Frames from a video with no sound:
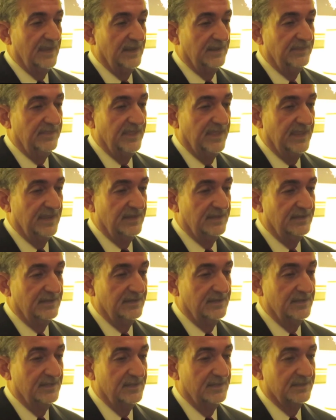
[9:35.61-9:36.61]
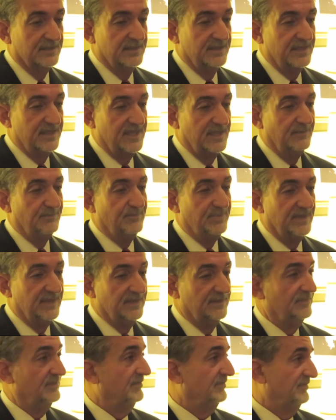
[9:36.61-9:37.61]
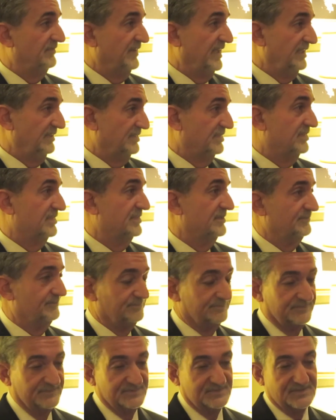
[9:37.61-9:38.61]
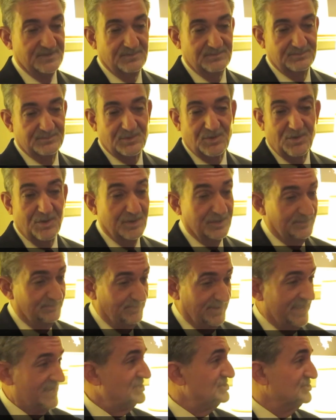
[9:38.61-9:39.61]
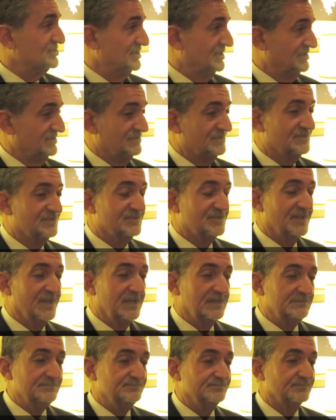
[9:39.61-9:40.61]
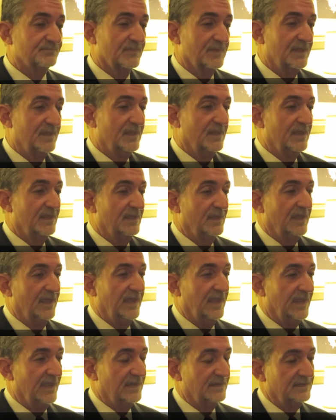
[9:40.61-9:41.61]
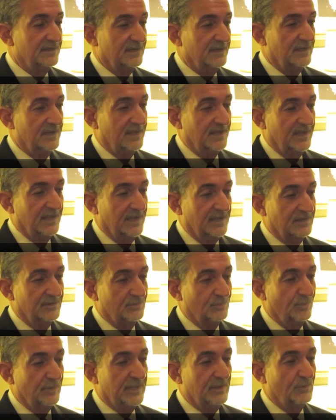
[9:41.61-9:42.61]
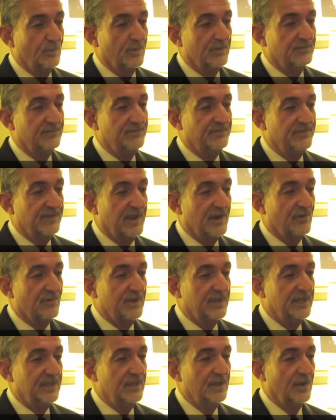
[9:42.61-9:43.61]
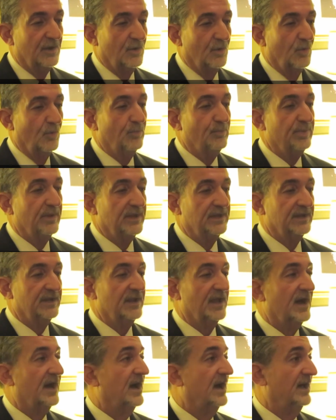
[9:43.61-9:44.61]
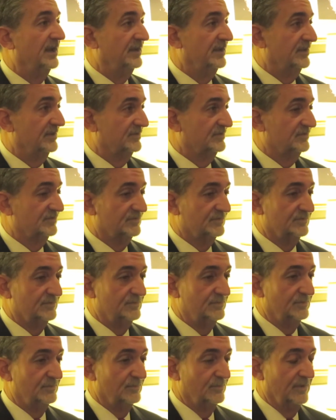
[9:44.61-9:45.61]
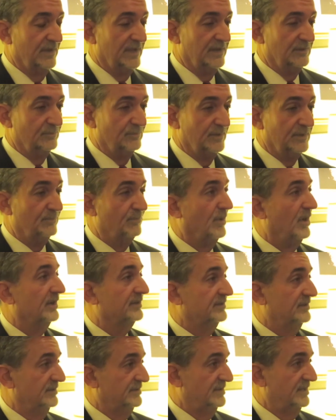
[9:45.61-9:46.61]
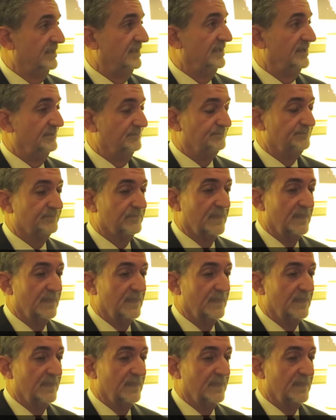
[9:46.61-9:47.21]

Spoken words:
and then keeping the faith. Some call it patience, and we were very open and honest when we bought the team.